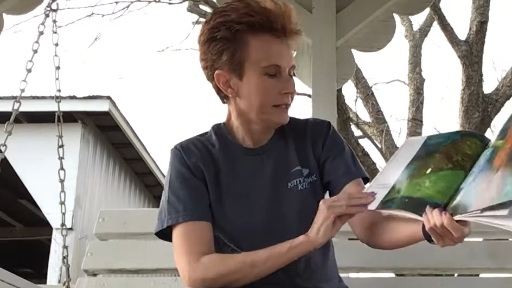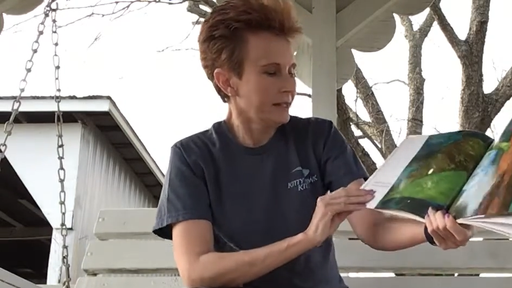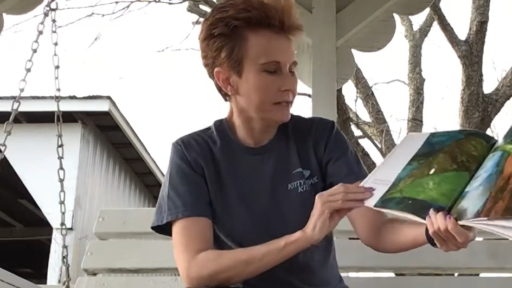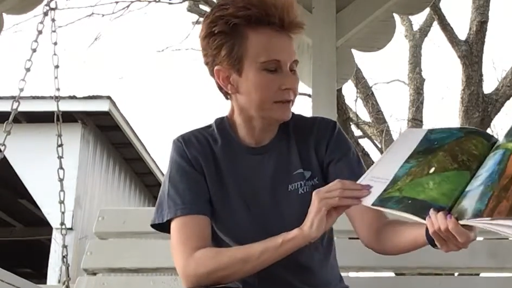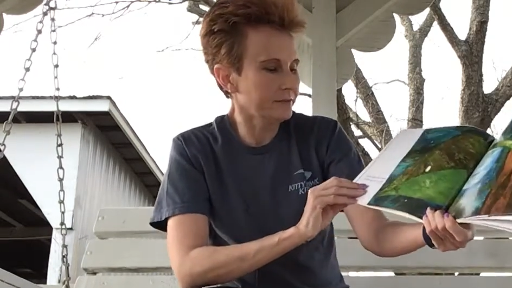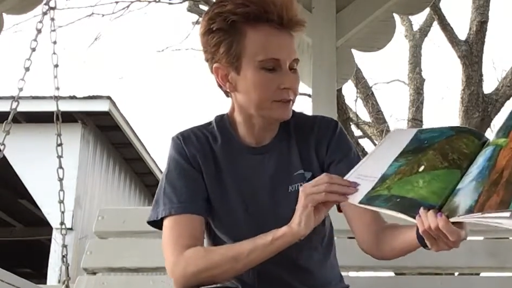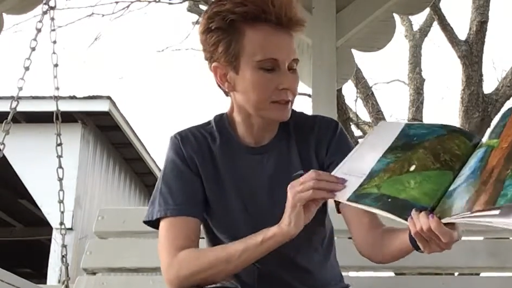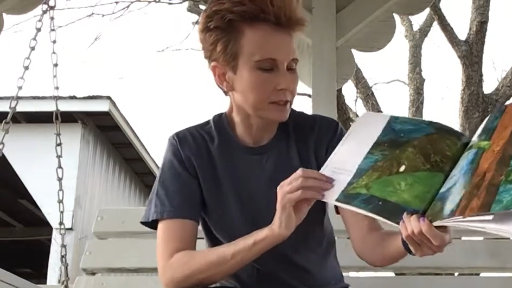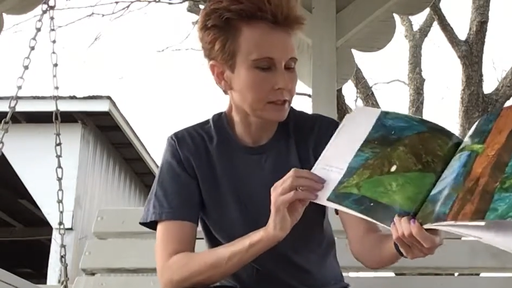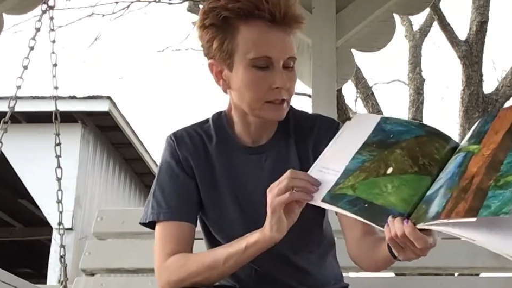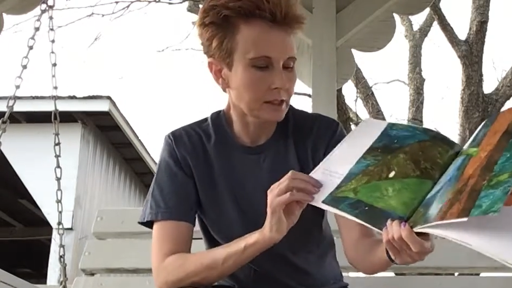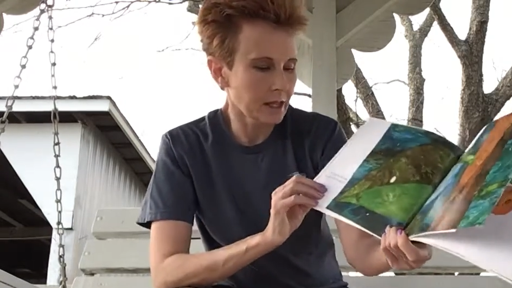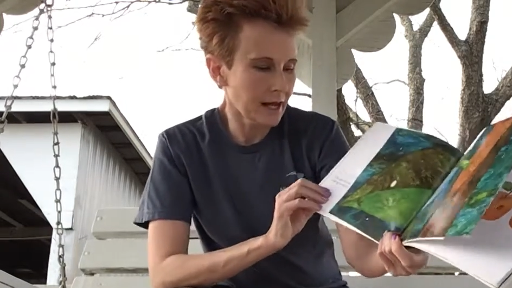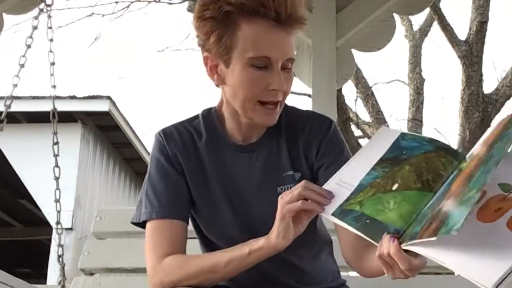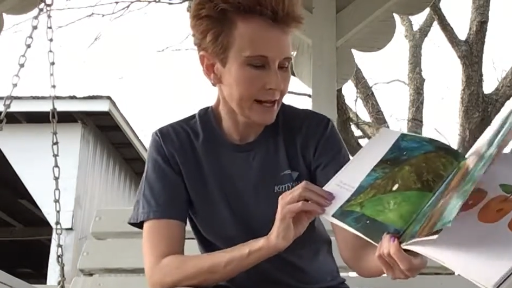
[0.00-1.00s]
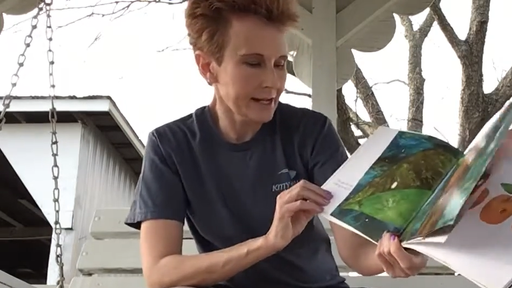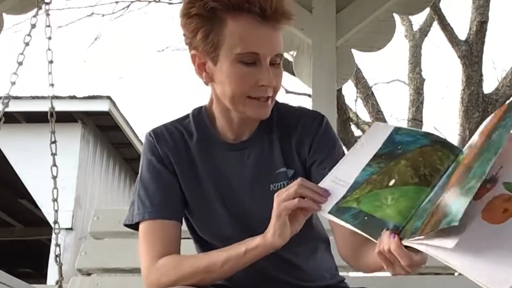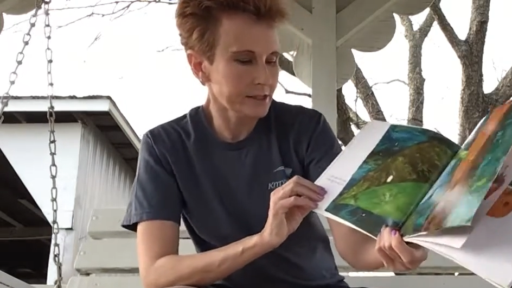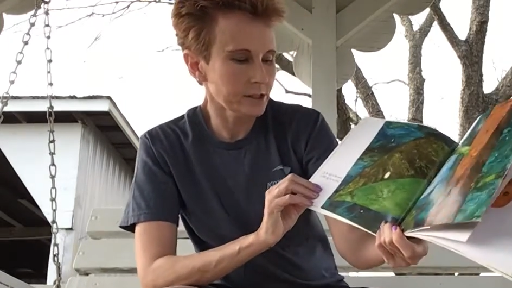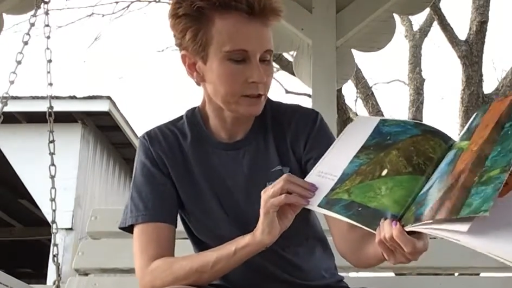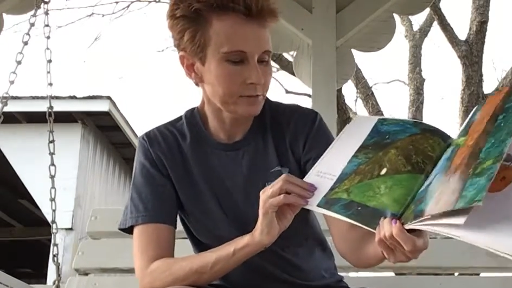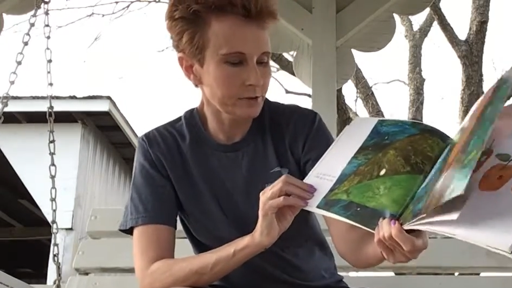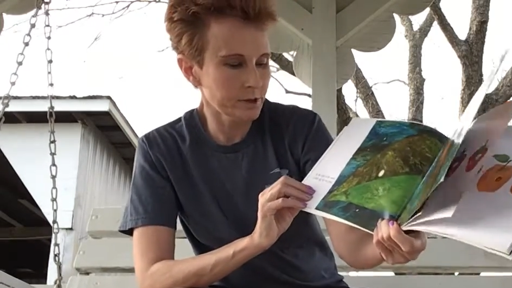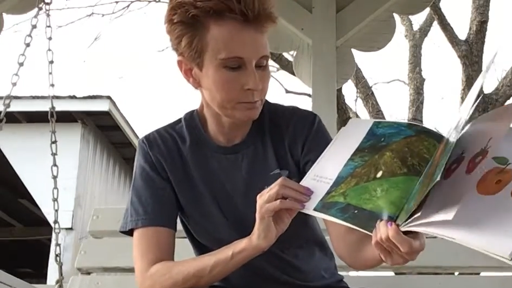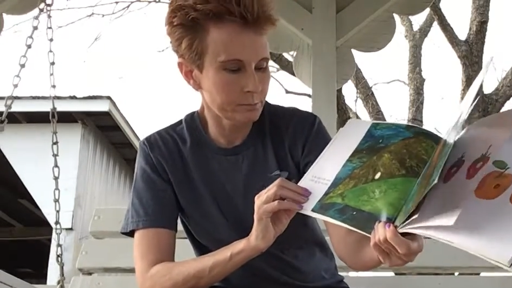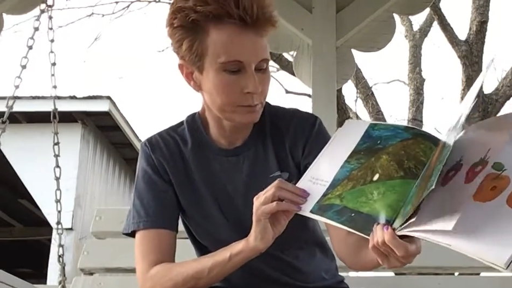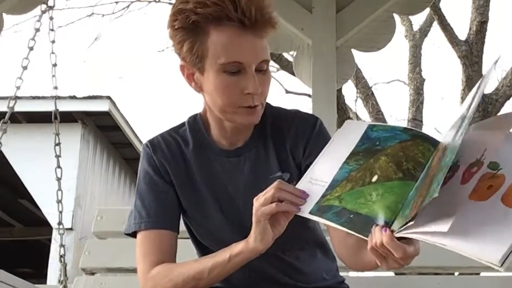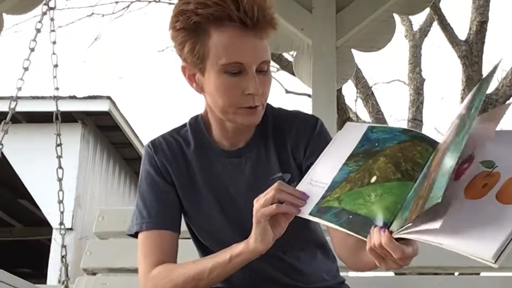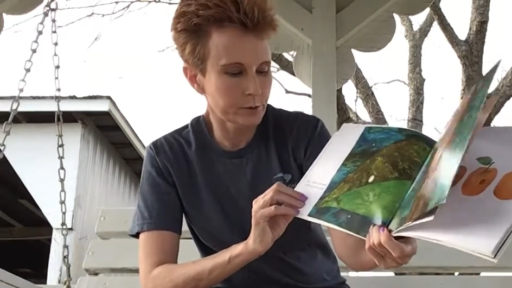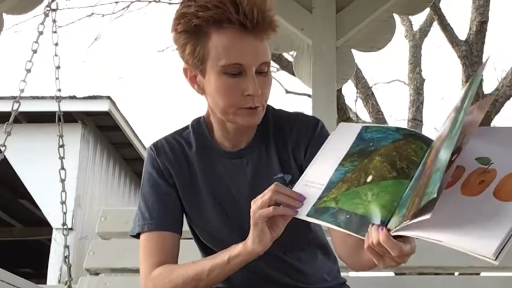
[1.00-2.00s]
In the light of the
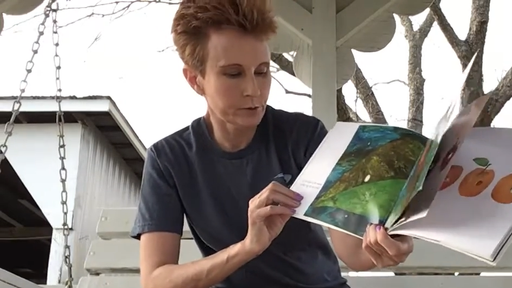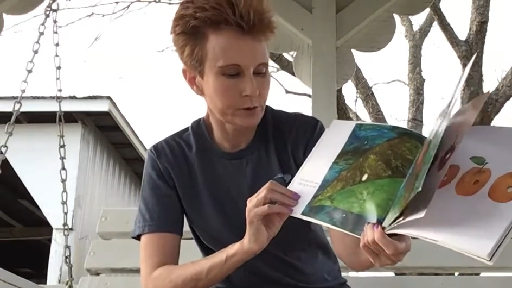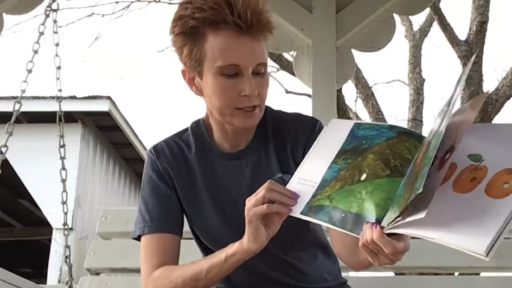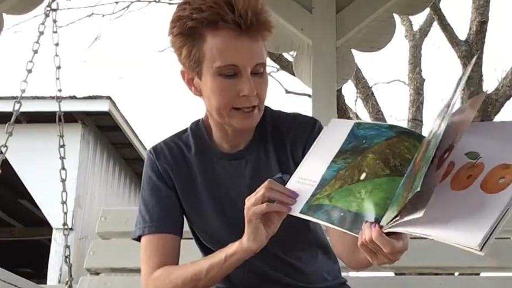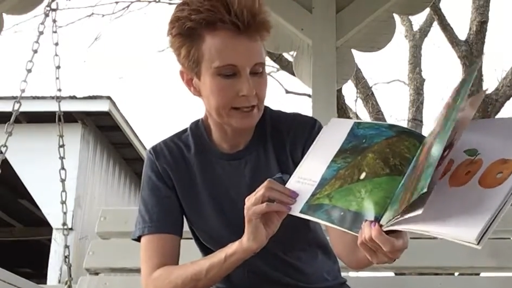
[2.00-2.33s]
moon,